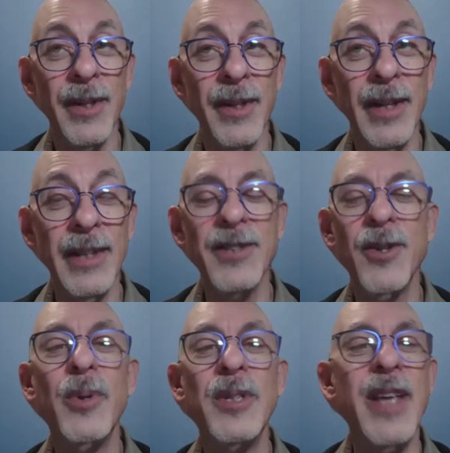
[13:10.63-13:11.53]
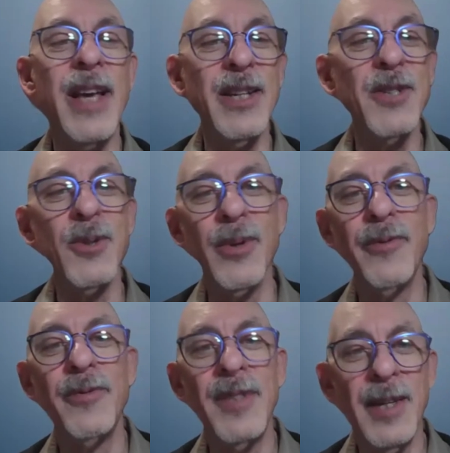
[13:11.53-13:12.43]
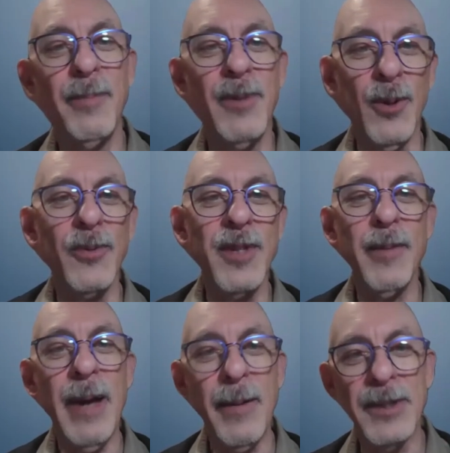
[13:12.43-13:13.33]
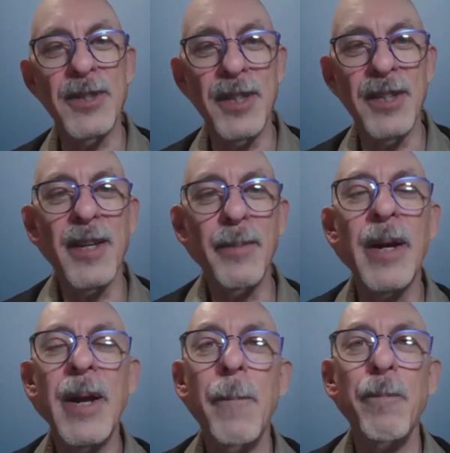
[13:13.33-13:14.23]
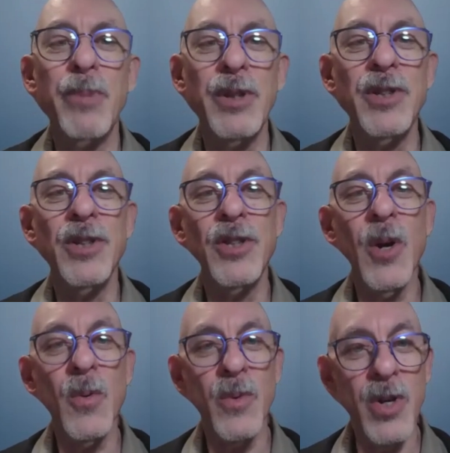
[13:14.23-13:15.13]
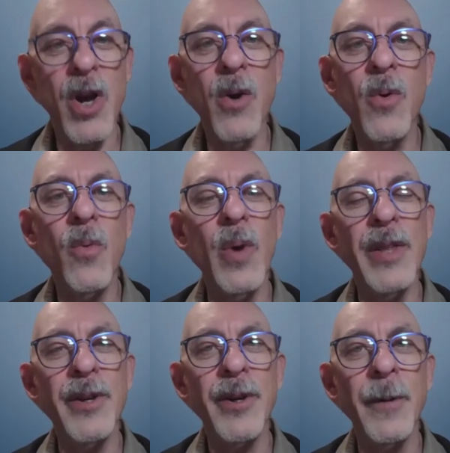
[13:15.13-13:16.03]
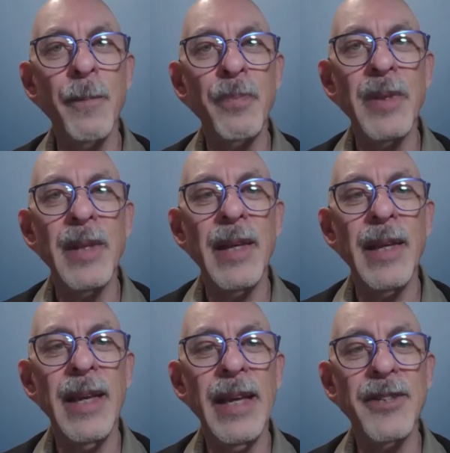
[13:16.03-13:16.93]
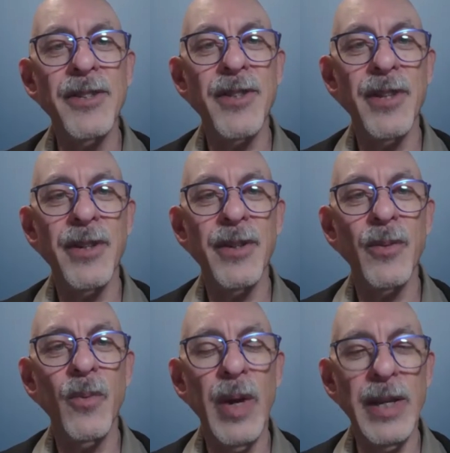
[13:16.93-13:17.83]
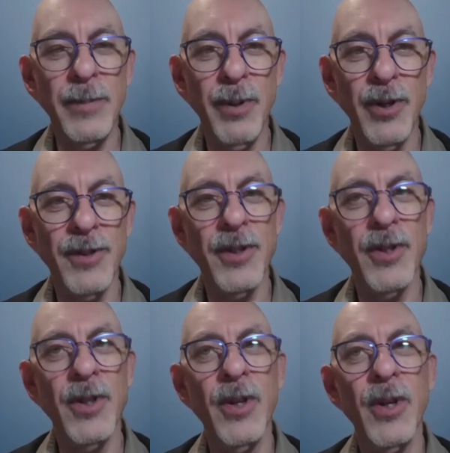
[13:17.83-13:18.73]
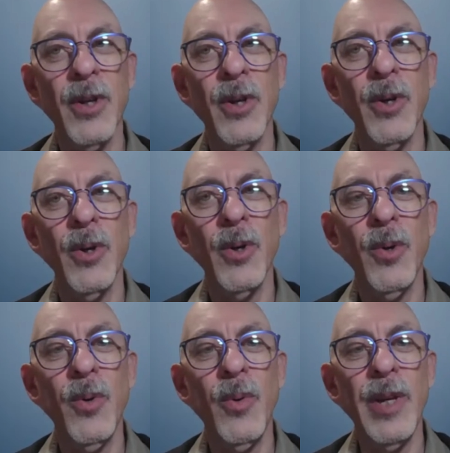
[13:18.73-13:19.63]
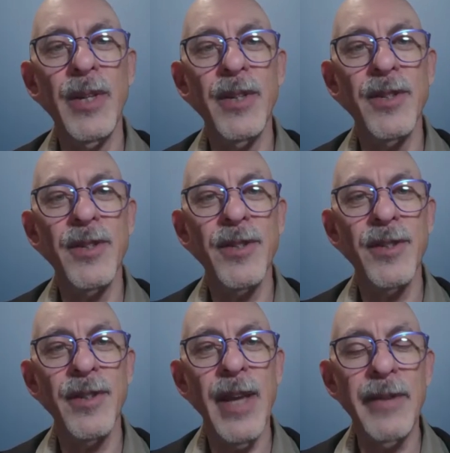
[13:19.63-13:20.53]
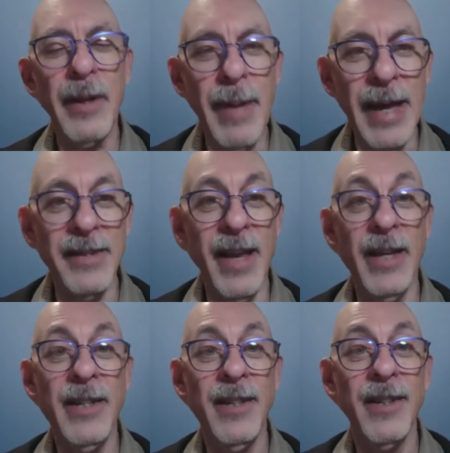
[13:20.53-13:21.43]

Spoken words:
And there's always that issue of tip, don't tip, how much do you tip? But you don't know whether it's the wait person who is having a bad day.